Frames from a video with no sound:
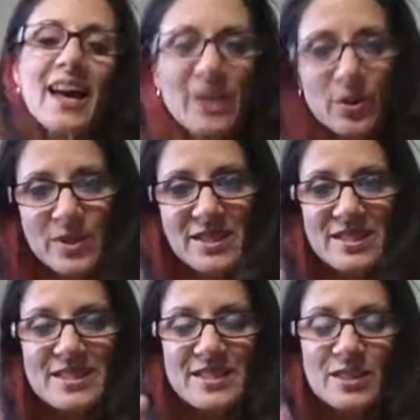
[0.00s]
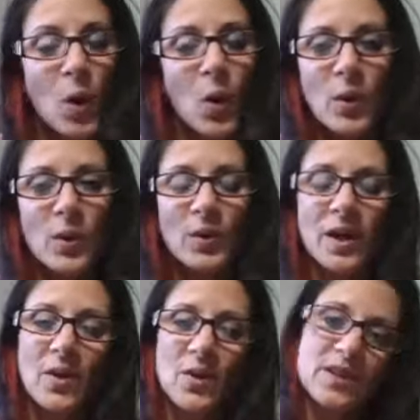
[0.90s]
there was this goal
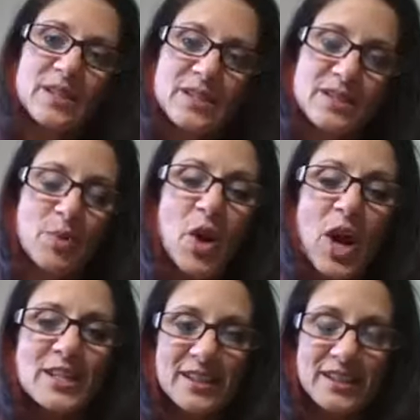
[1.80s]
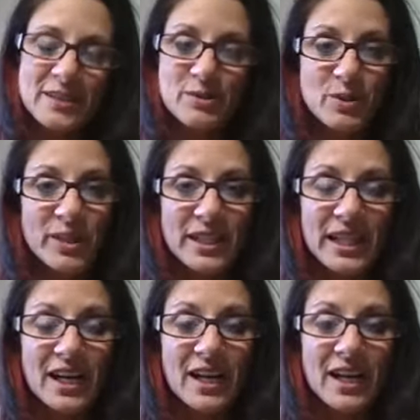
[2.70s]
or this project that I was
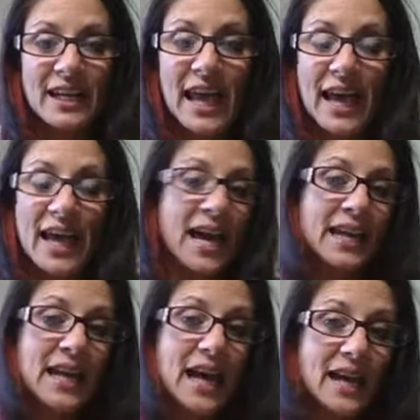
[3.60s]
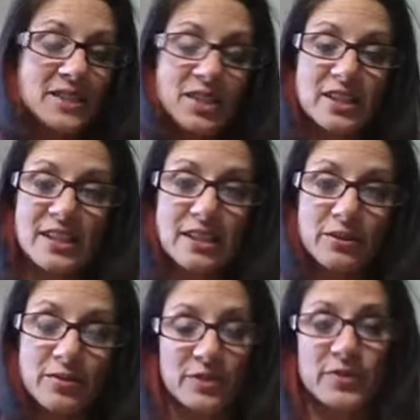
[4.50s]
working on. And I started getting
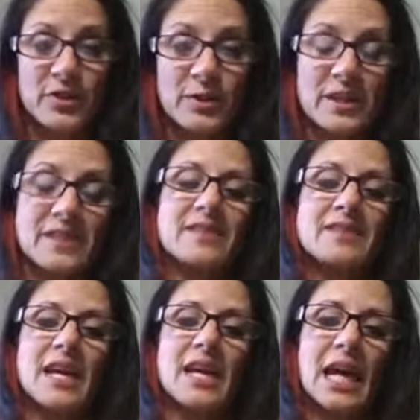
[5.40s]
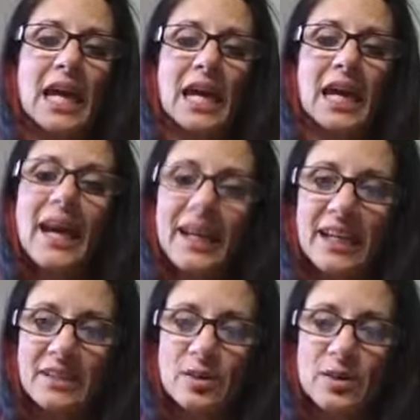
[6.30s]
fearful because I was like, I
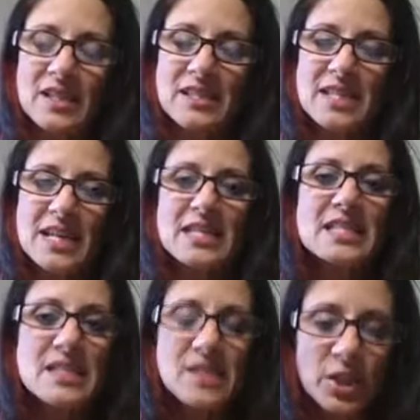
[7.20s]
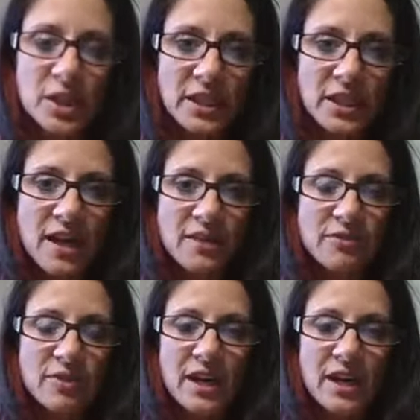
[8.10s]
can't do this. This isn't good enough.